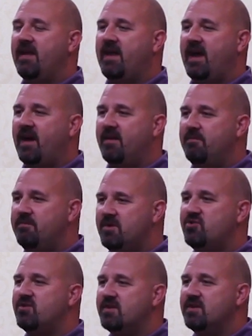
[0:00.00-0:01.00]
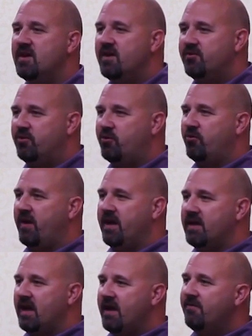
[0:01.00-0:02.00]
and they had a mission to
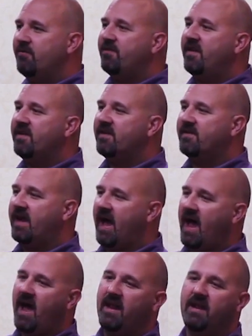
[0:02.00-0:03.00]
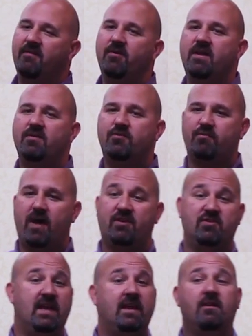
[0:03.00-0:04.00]
create everything that they had, every
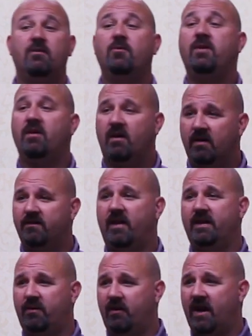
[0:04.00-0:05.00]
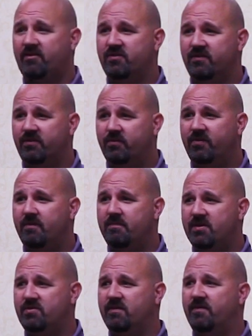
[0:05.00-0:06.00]
interaction, including offline interactions. This was the
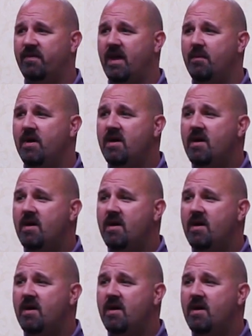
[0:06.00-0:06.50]
mission for them.